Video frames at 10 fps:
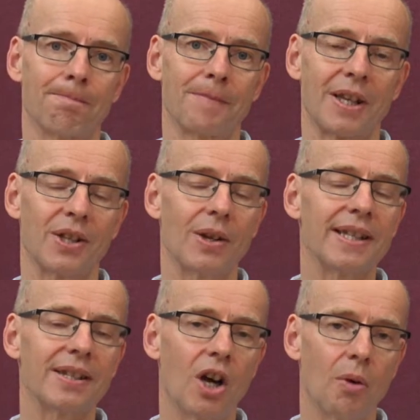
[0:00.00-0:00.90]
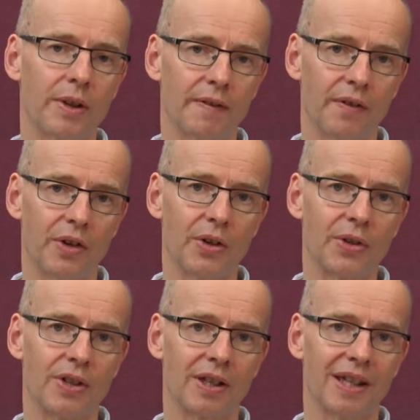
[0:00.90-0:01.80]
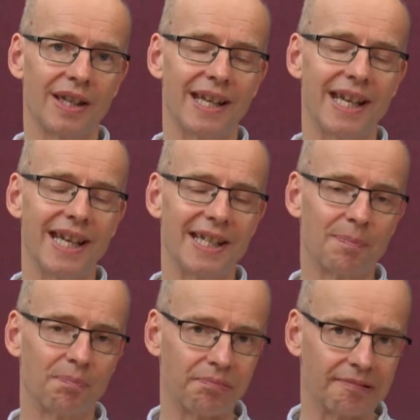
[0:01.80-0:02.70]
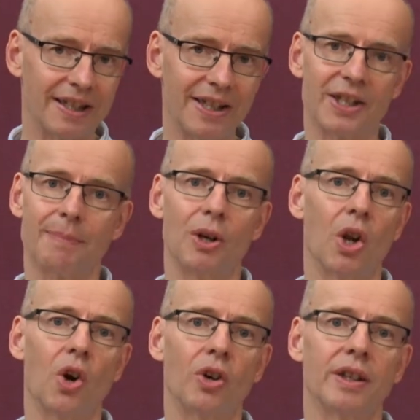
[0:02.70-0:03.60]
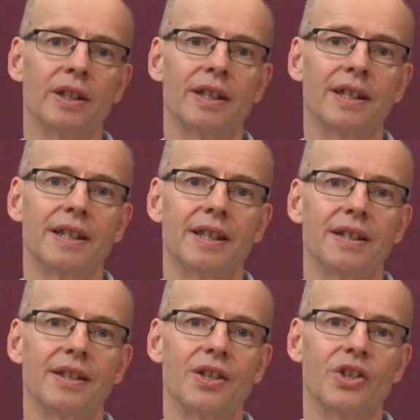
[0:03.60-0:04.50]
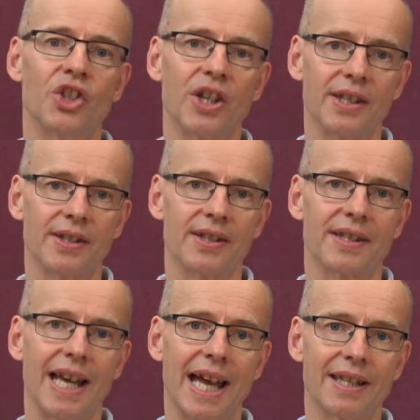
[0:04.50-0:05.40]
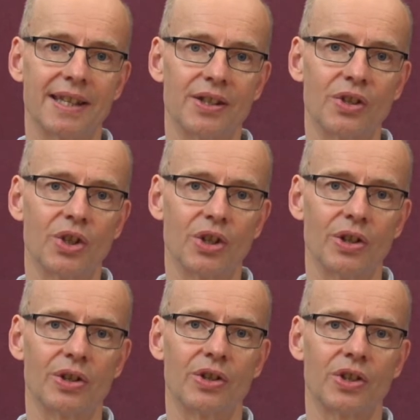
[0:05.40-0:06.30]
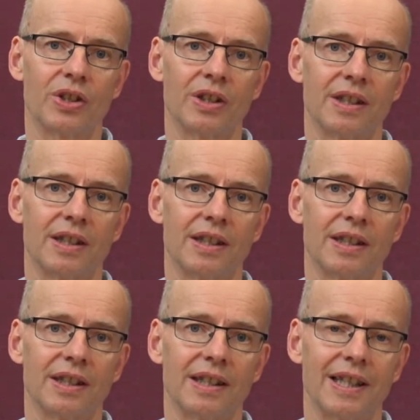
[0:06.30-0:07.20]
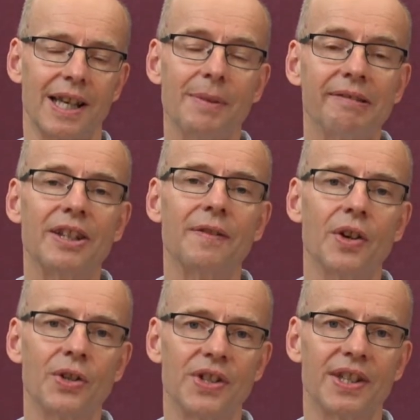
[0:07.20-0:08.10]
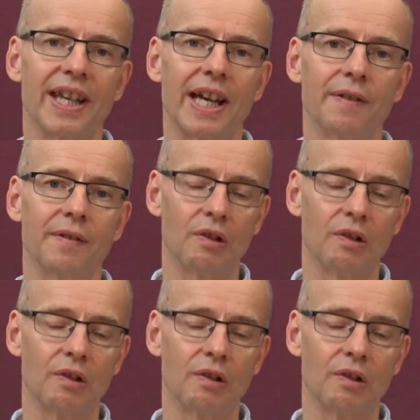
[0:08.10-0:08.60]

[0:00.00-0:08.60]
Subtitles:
So let's start with the first. It's brilliant to belong to Jesus and his church. Let me read the verses again for